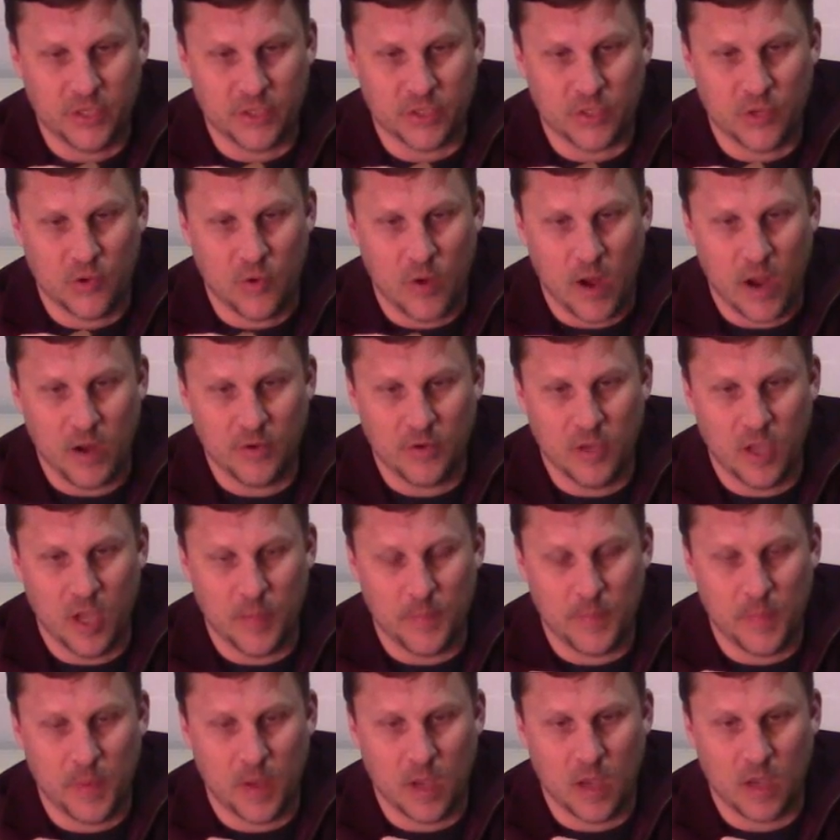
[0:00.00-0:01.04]
just ground
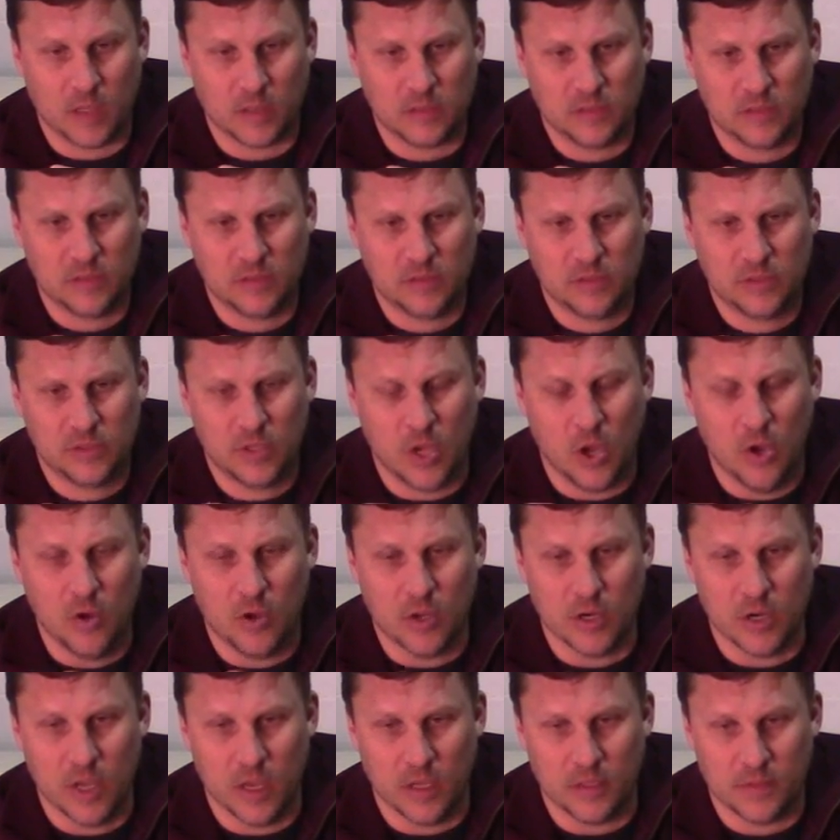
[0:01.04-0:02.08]
up
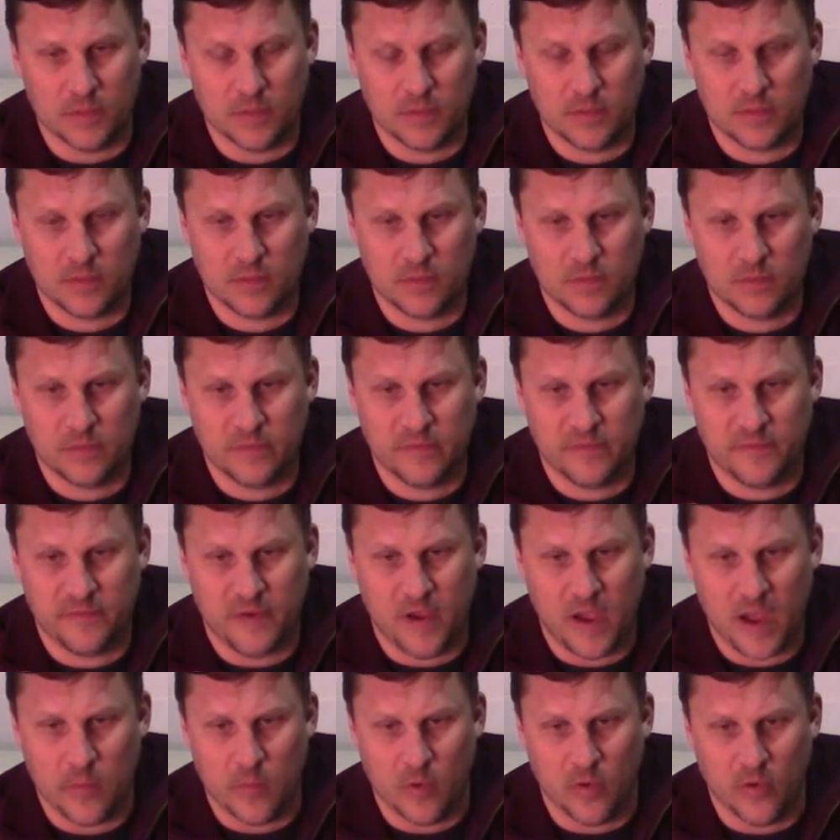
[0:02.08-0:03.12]
coconut
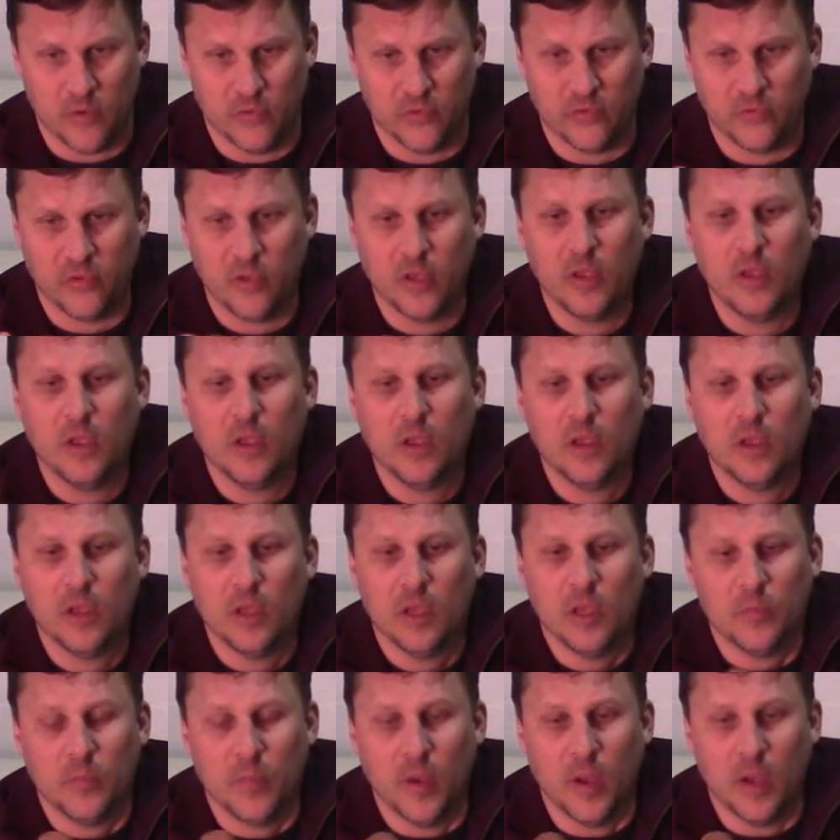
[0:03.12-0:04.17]
fibers.
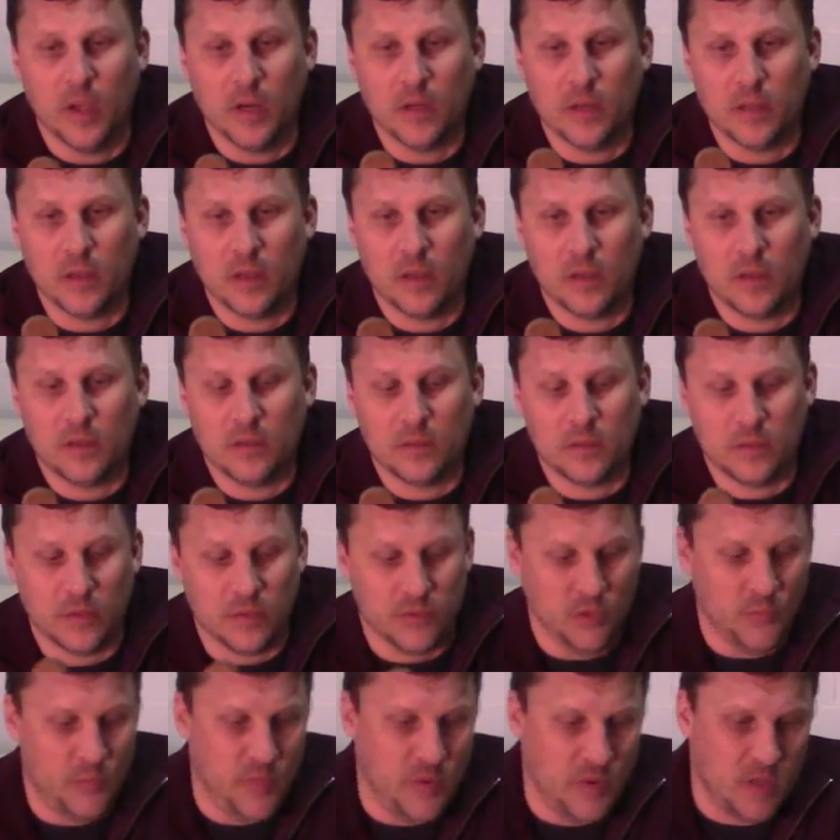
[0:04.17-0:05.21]
But
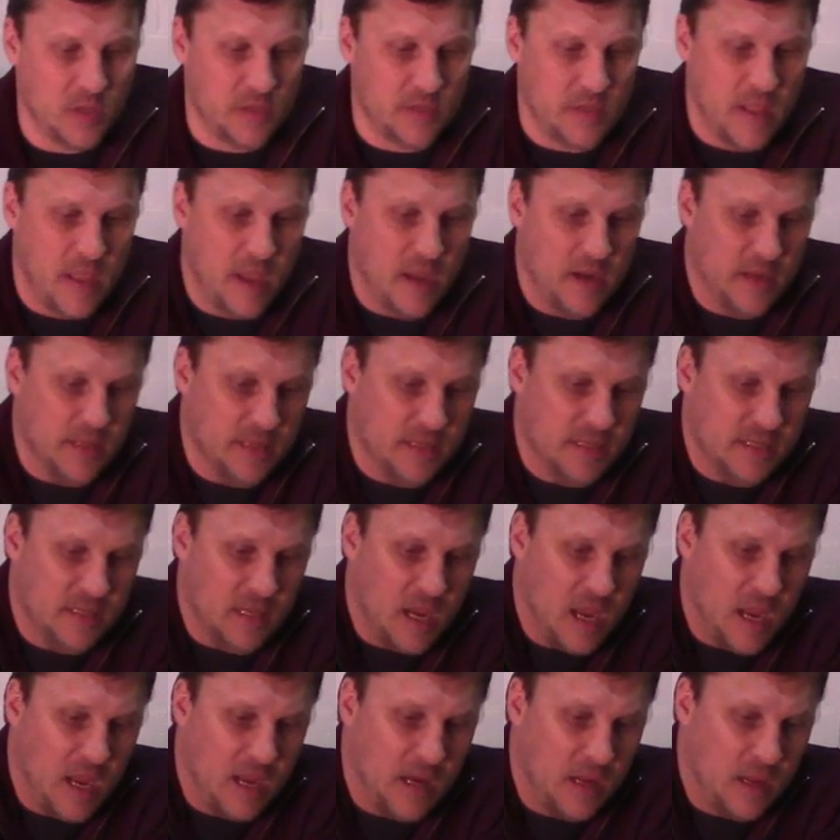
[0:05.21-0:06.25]
you put it down
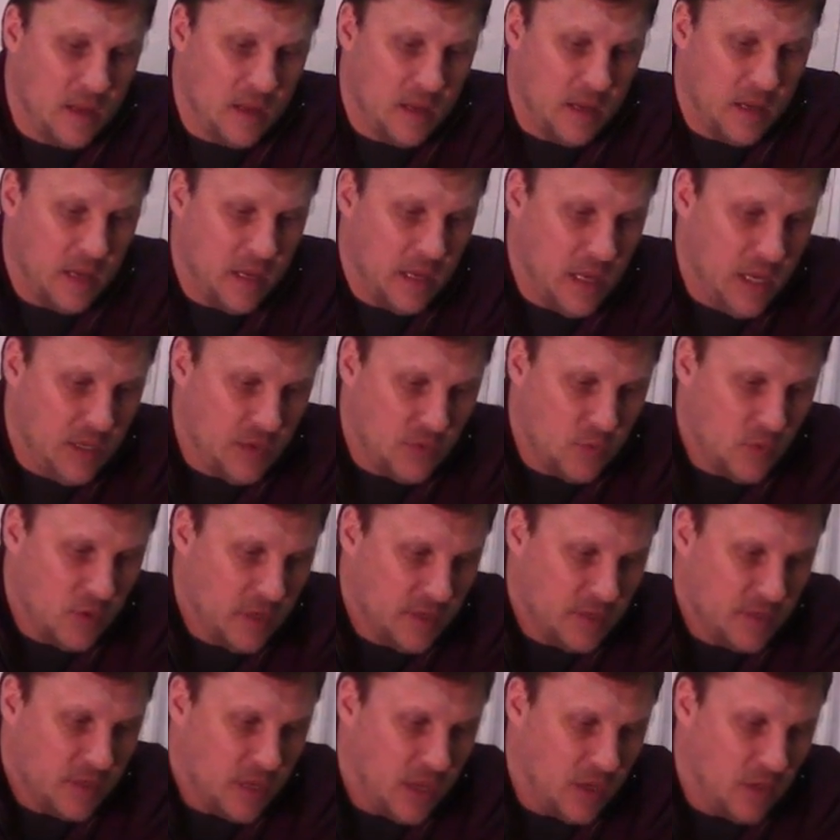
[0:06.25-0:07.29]
inside, each
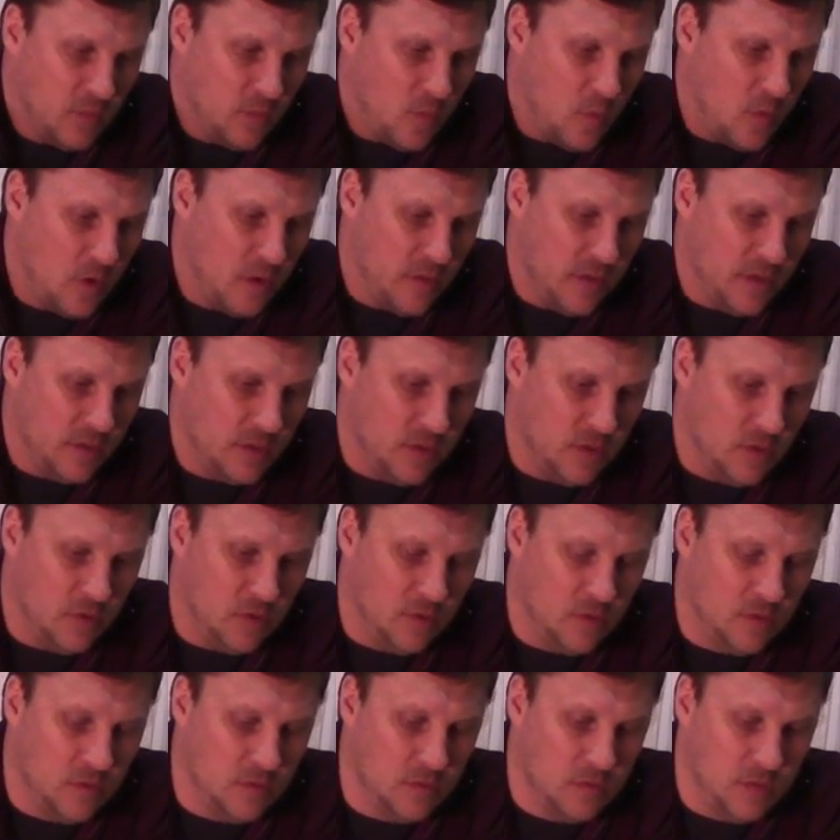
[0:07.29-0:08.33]
one inside one of these
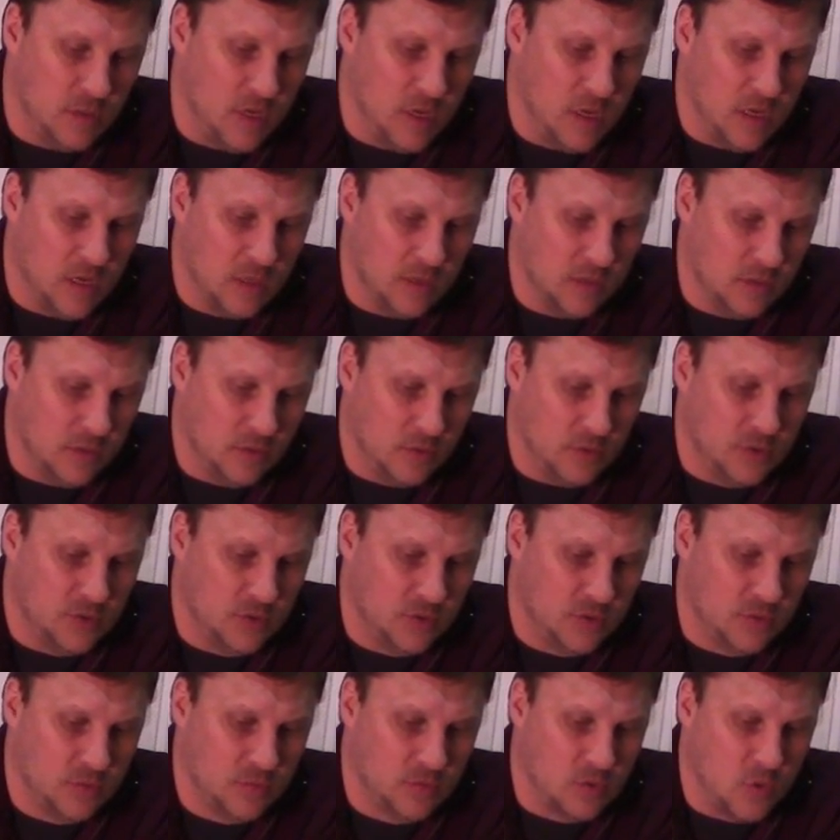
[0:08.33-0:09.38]
little
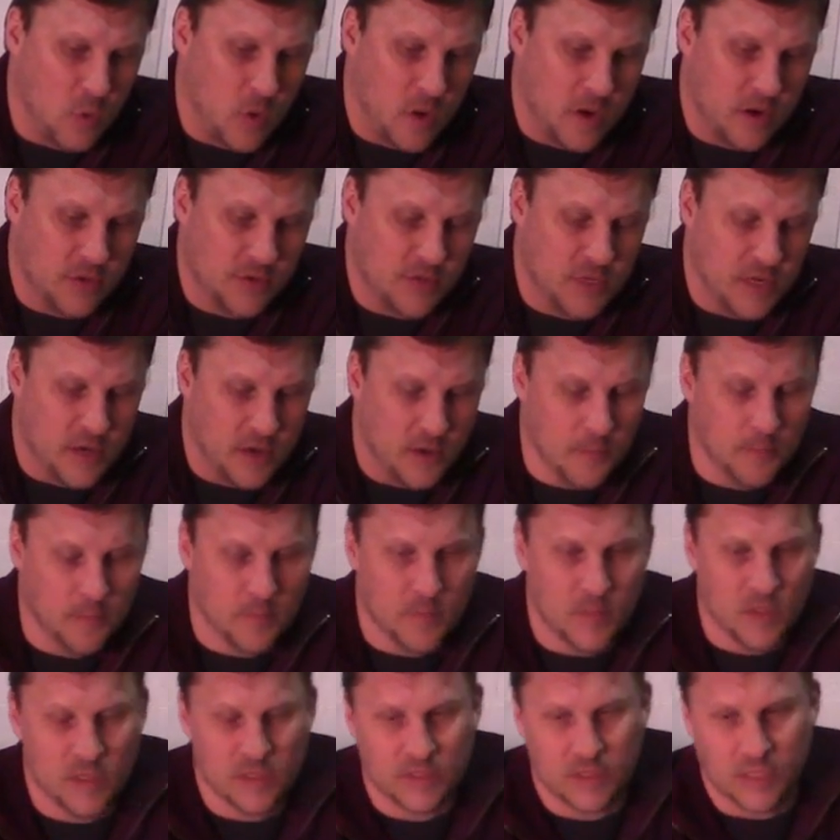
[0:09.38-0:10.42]
squares here,
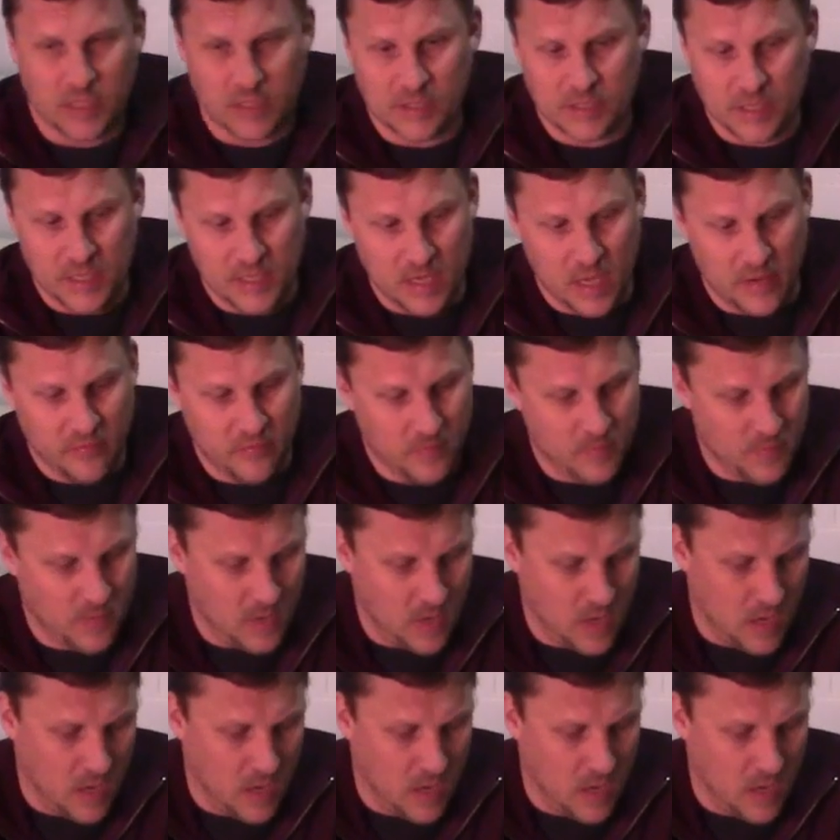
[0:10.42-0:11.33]
16 of them